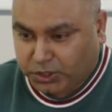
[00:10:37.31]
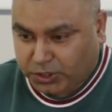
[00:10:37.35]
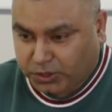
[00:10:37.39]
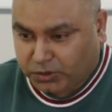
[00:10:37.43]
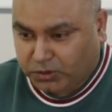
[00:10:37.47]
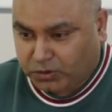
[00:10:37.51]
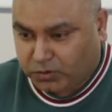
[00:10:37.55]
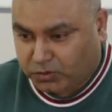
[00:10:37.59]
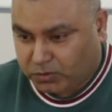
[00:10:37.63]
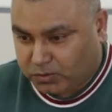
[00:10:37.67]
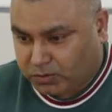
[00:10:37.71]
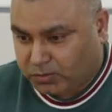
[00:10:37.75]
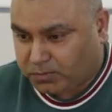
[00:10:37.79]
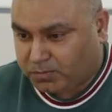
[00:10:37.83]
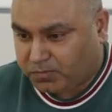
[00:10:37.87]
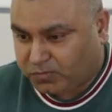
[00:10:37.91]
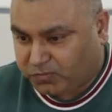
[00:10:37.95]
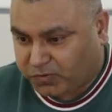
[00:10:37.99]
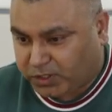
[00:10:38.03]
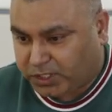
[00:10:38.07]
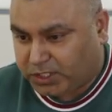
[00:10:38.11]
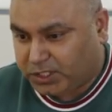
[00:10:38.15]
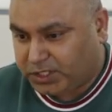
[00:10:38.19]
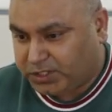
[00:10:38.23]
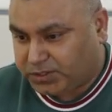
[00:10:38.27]

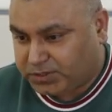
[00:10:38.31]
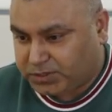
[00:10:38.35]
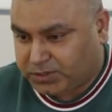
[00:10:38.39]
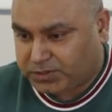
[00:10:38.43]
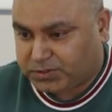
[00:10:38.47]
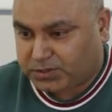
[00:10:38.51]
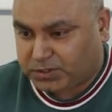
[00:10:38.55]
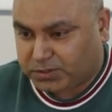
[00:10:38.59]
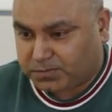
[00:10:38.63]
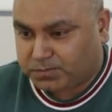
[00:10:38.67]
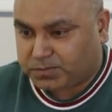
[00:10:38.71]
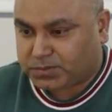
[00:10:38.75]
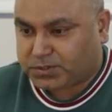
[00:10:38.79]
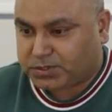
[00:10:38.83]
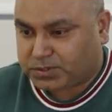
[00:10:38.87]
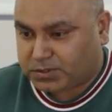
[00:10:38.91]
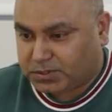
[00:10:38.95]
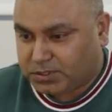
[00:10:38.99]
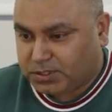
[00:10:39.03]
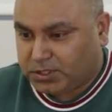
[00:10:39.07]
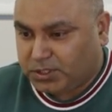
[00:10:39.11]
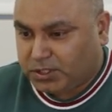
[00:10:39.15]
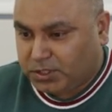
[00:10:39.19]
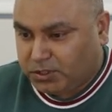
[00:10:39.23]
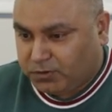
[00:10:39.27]
eco-friendly
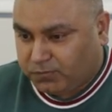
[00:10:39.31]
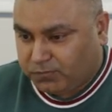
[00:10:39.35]
systems.